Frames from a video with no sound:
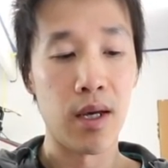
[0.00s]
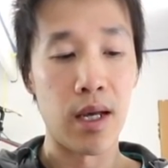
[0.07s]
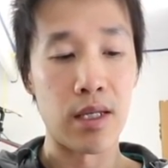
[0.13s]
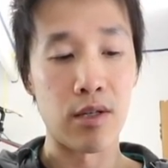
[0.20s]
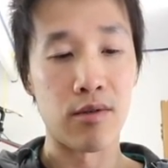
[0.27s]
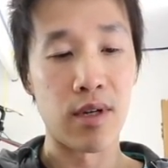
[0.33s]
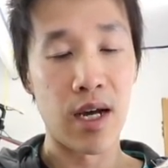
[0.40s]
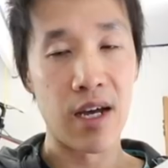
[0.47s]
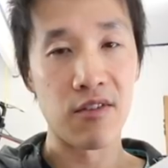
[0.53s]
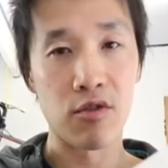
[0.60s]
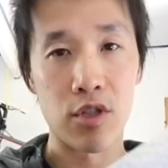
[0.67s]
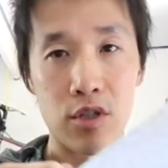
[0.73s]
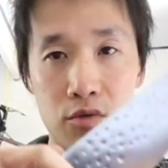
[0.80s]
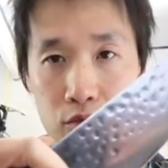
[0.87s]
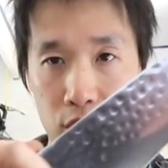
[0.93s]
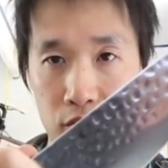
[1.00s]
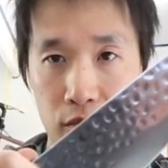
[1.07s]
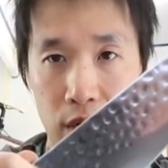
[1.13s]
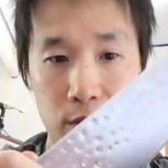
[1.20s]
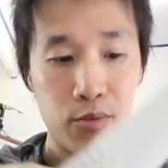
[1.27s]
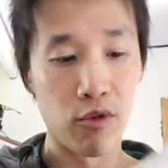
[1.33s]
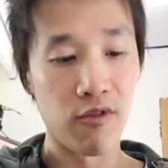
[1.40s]
And so knives with
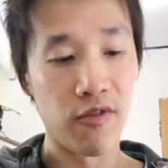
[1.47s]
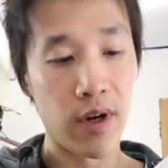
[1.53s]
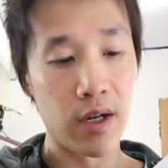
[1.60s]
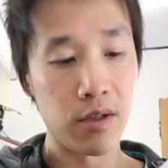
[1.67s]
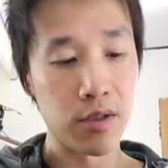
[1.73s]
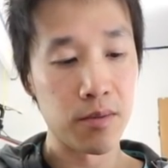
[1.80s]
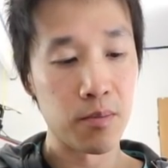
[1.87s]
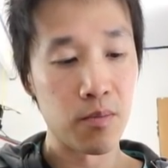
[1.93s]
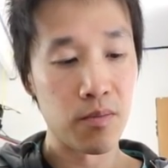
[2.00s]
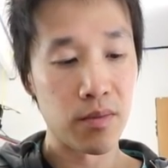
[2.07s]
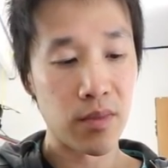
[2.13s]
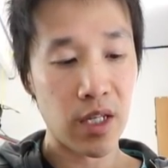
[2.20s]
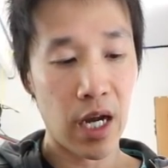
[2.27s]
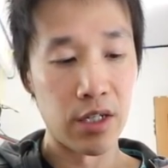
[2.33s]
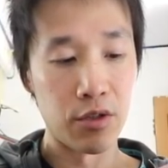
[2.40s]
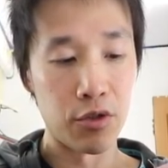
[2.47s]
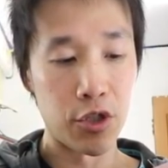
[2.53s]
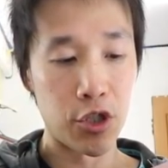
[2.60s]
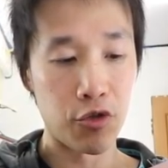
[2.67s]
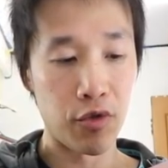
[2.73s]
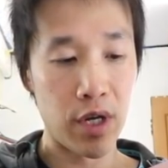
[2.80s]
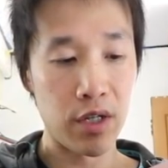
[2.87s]
rounded profiles, I do
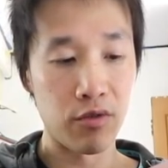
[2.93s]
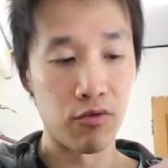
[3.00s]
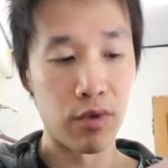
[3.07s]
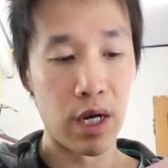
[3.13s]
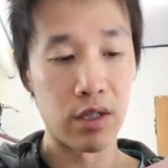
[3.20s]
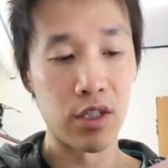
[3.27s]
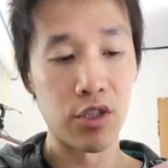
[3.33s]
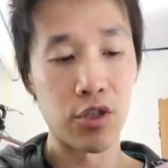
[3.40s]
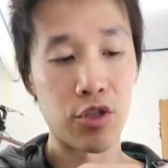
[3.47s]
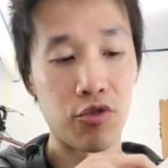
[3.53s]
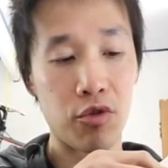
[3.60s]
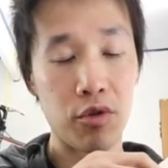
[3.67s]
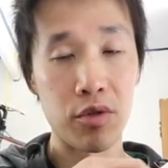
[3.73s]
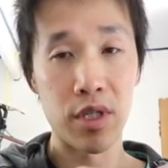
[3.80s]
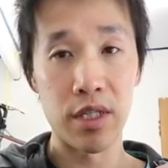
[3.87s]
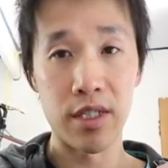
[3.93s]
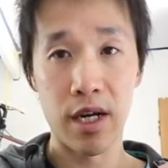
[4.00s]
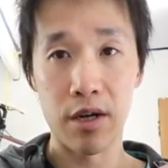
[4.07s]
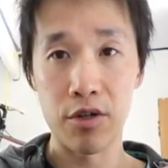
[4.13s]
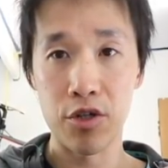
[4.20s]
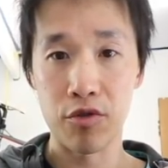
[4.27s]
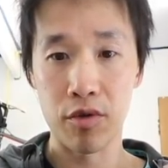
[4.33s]
straight, rounded strokes,
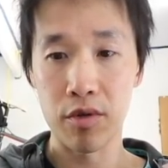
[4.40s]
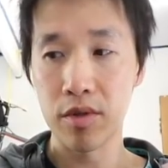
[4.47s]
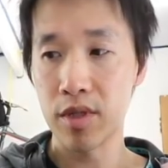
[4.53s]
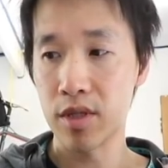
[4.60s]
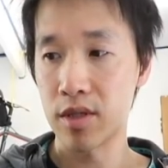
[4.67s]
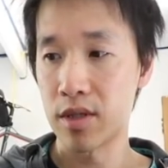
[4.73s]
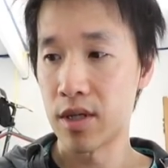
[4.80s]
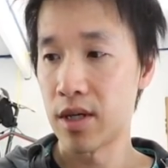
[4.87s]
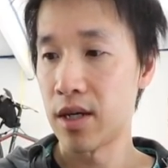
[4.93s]
entire strokes.